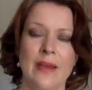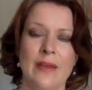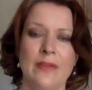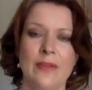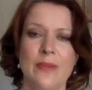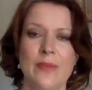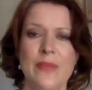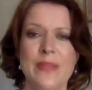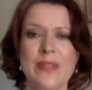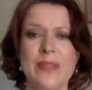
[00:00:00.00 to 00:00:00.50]

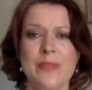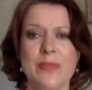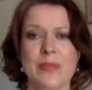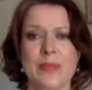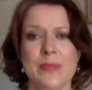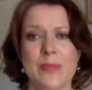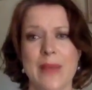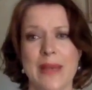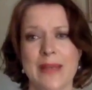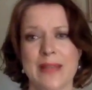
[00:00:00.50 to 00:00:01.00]
From this
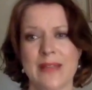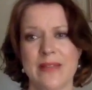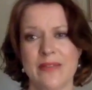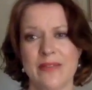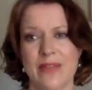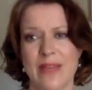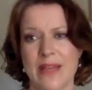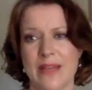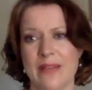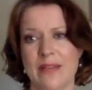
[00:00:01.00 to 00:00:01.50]
perspective,
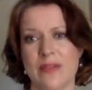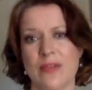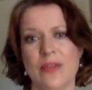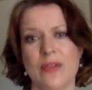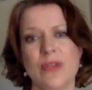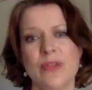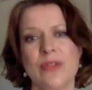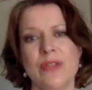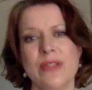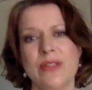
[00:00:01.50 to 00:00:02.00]
then,
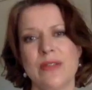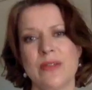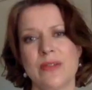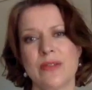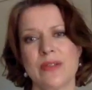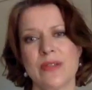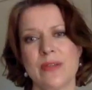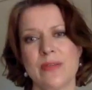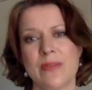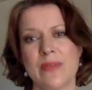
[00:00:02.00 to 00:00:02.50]
truth is
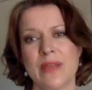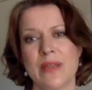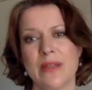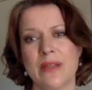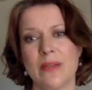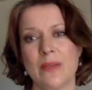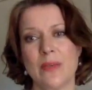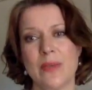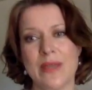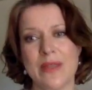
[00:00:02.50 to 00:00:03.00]
not something
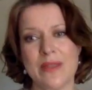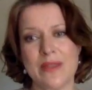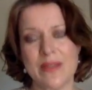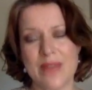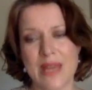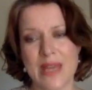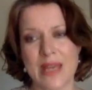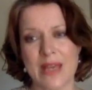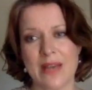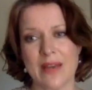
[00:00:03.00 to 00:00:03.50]
that we
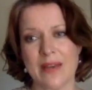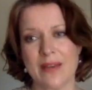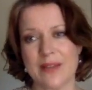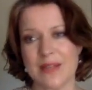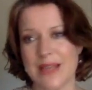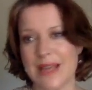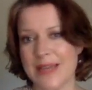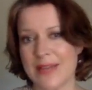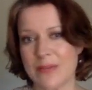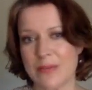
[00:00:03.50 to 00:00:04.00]
think and
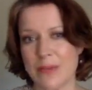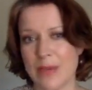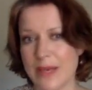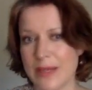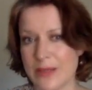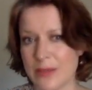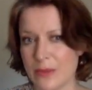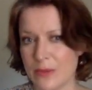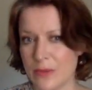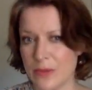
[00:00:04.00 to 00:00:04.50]
get
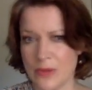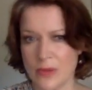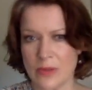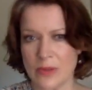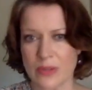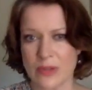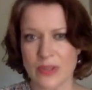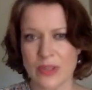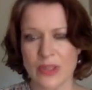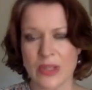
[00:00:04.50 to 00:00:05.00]
right or
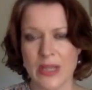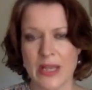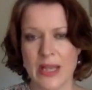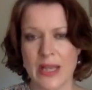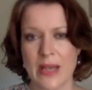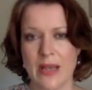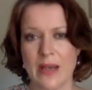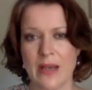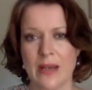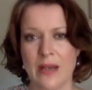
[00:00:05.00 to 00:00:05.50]
not.
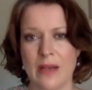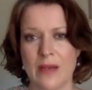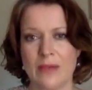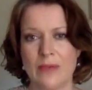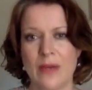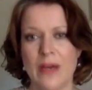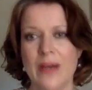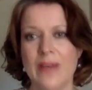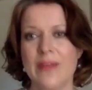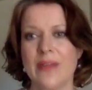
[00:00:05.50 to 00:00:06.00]

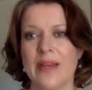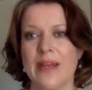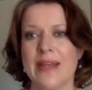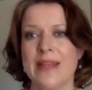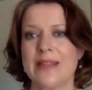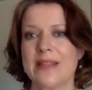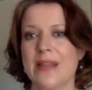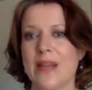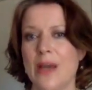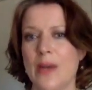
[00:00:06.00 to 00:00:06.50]
Rather,
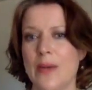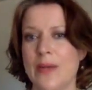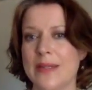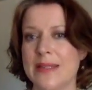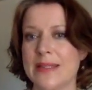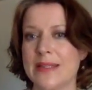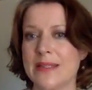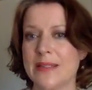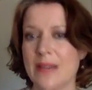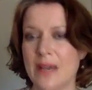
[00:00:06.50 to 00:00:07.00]
it
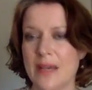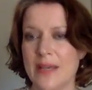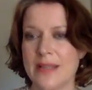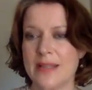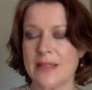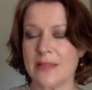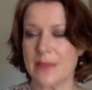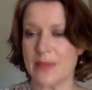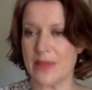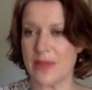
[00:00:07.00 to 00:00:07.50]

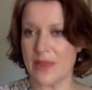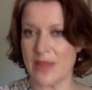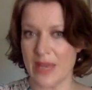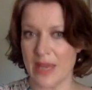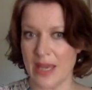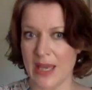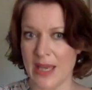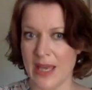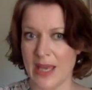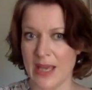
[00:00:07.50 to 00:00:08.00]
coincides with
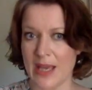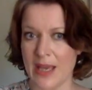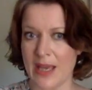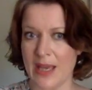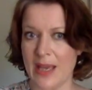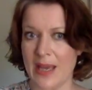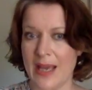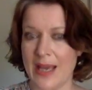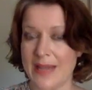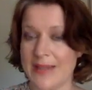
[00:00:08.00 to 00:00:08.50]
thinking
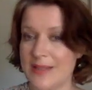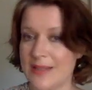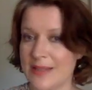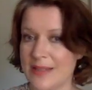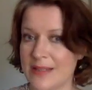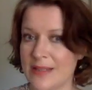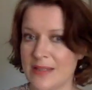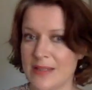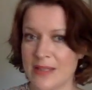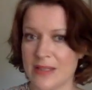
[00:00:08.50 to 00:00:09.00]
and
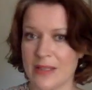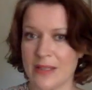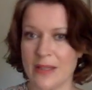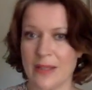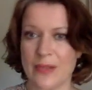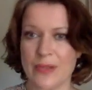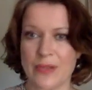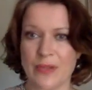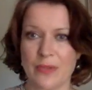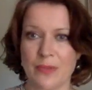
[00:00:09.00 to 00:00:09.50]
its
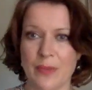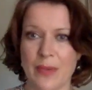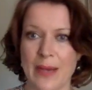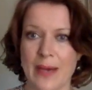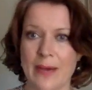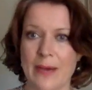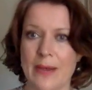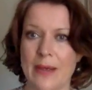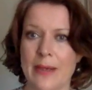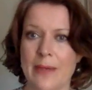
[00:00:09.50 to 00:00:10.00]
disclosive
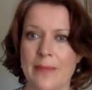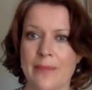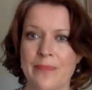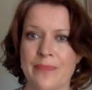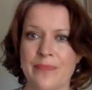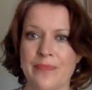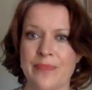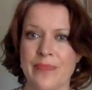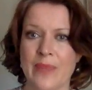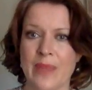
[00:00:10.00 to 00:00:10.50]
power.
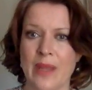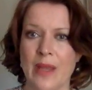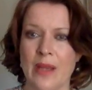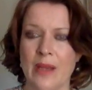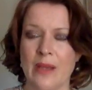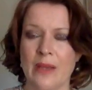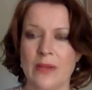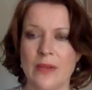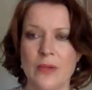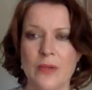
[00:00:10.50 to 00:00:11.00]

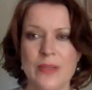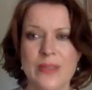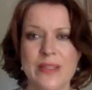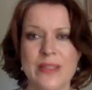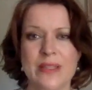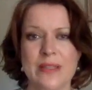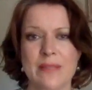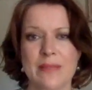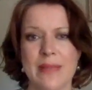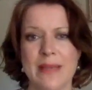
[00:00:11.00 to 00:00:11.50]
Nor is
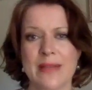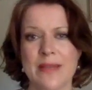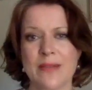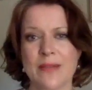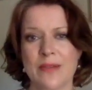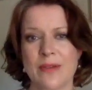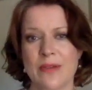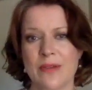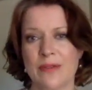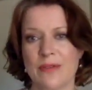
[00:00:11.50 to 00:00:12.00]
it a
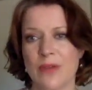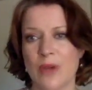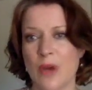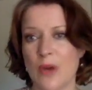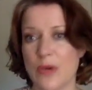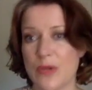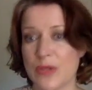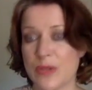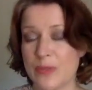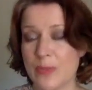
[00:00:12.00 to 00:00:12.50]
matter of
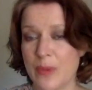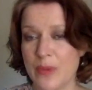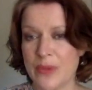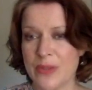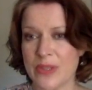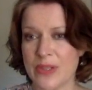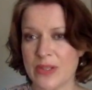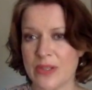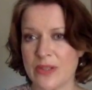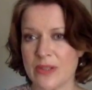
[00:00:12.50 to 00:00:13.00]

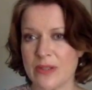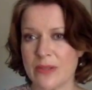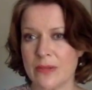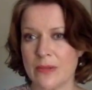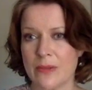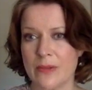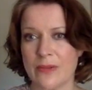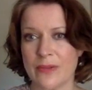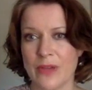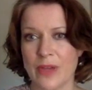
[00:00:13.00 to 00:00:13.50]
correspondence
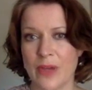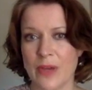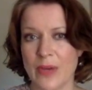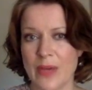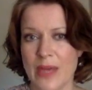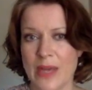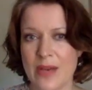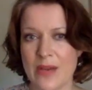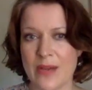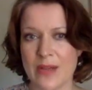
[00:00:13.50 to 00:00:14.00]
or of
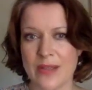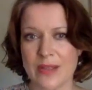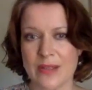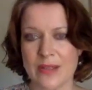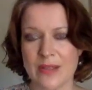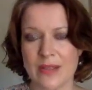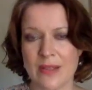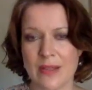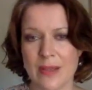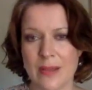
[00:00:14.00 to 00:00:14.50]

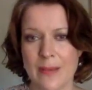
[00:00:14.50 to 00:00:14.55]
coherence.